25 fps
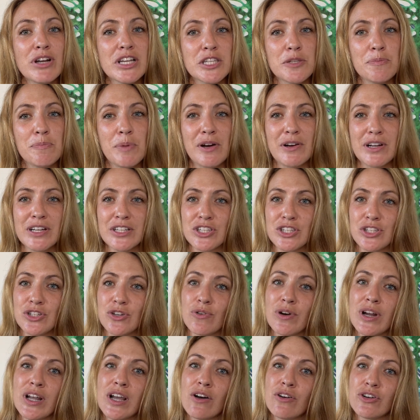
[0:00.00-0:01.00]
experience
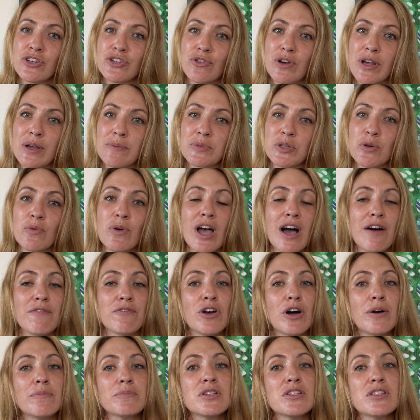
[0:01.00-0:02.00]
during our trips, we have
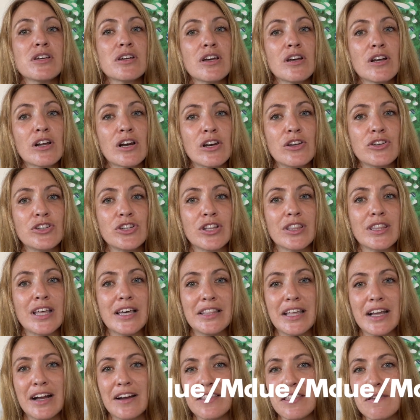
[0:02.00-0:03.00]
come to the conclusion that
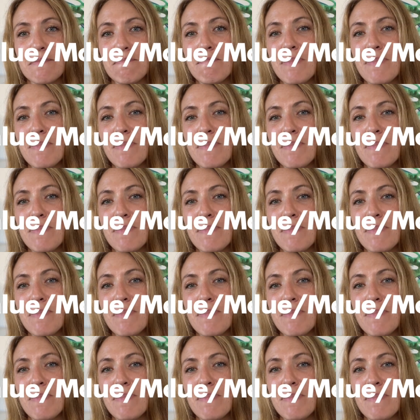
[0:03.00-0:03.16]
they are the